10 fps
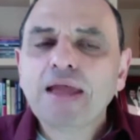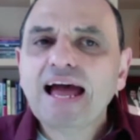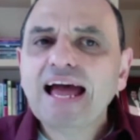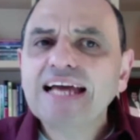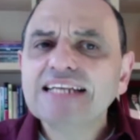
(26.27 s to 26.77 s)

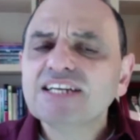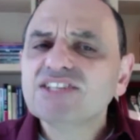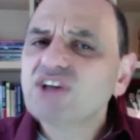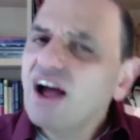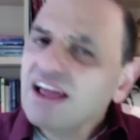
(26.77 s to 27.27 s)
And so
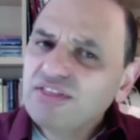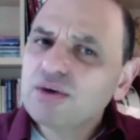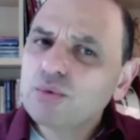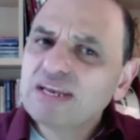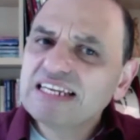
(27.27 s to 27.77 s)
I think
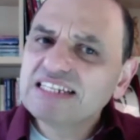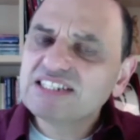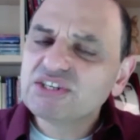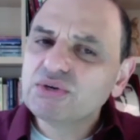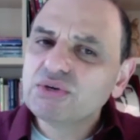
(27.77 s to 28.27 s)
we need to